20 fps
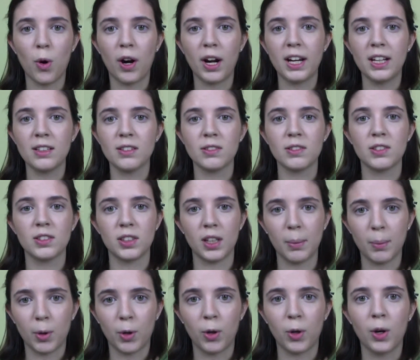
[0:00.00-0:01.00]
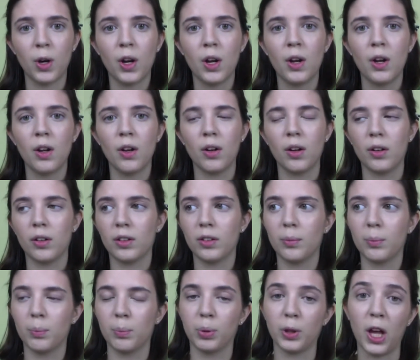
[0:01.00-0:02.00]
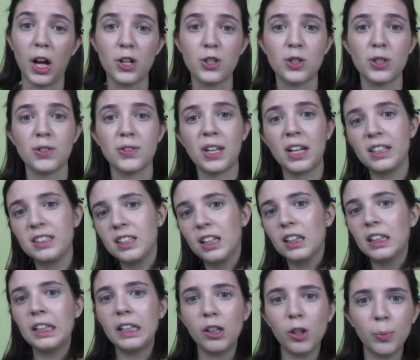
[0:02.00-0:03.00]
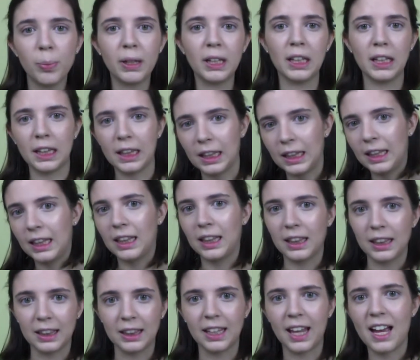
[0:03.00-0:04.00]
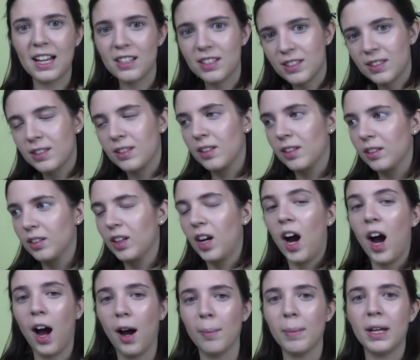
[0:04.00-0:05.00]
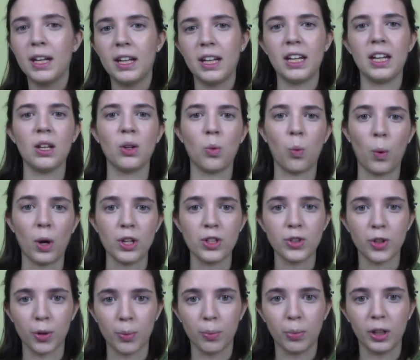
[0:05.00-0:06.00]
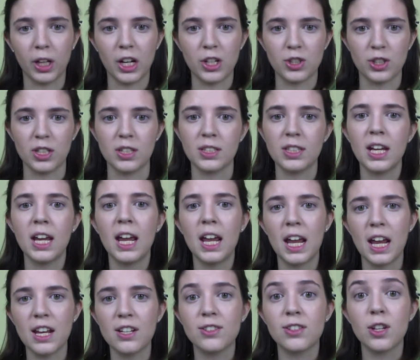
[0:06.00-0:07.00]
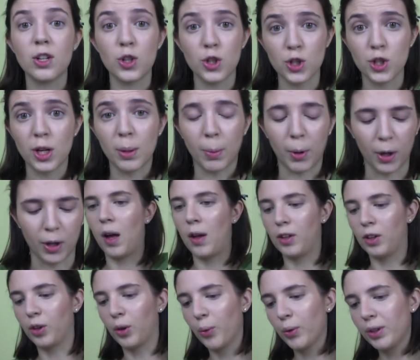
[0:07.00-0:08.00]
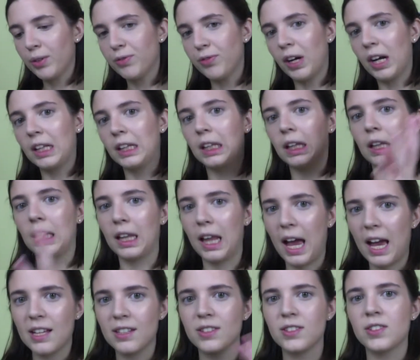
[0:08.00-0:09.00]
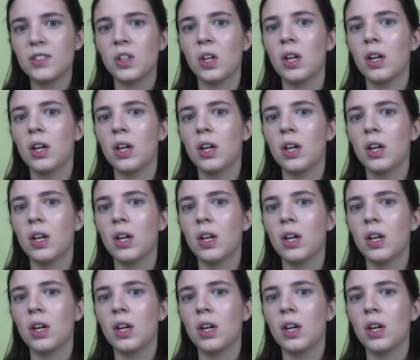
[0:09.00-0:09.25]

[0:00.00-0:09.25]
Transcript: in summer blush is that it's a little bit less common in winter blushes is shimmer. You're going to find less